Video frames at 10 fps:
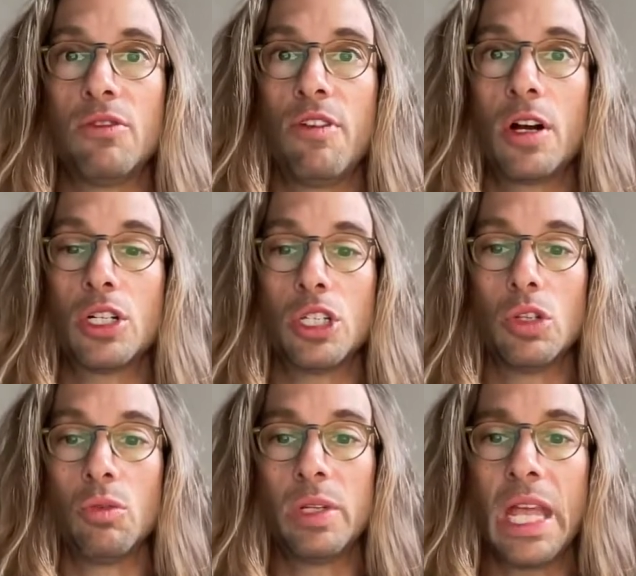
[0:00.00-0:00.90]
function.
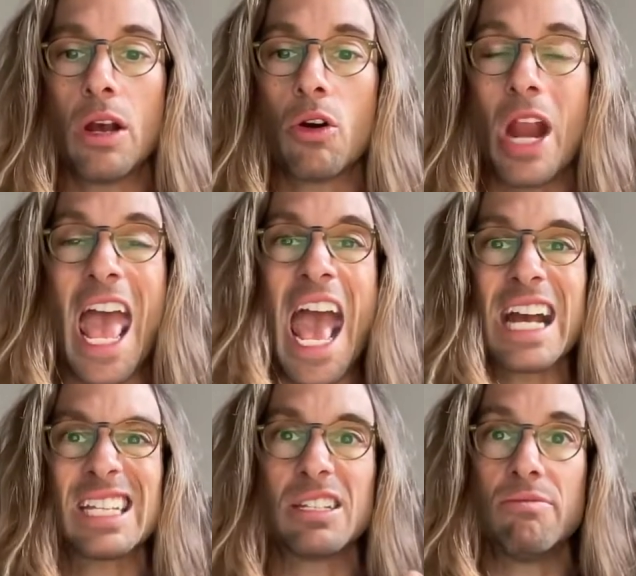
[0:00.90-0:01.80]
So we take our
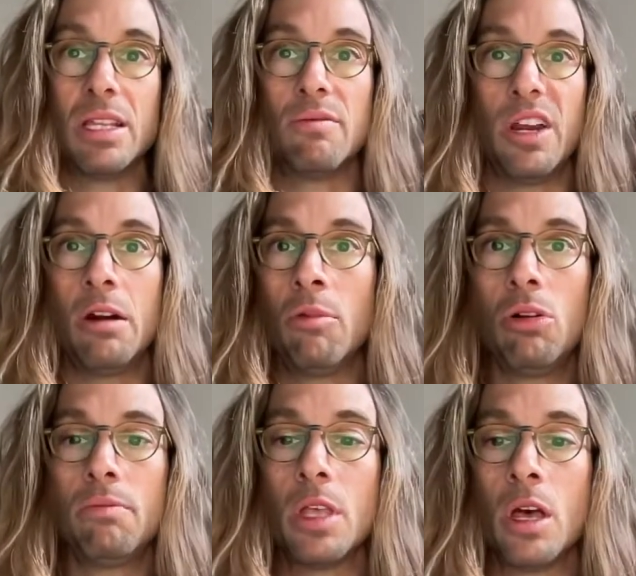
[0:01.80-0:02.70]
x random
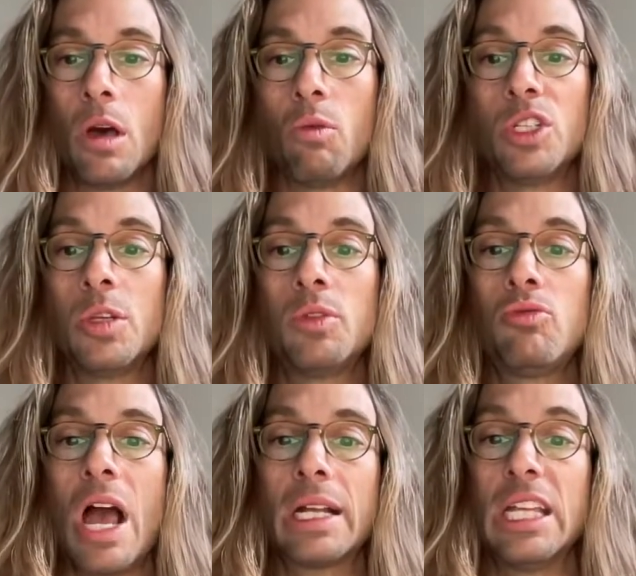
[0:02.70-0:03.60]
variable, we
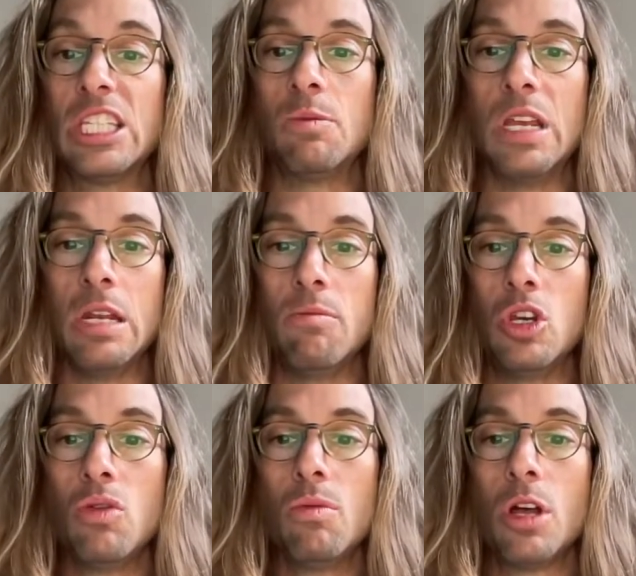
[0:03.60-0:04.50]
subtract its mean
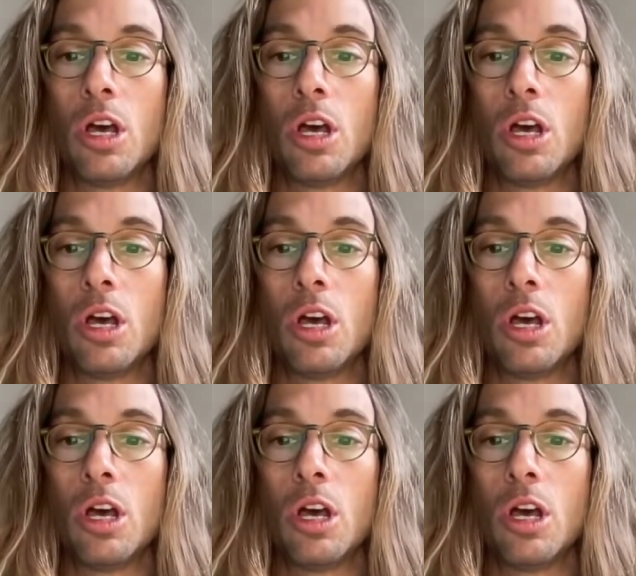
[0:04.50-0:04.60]
mu,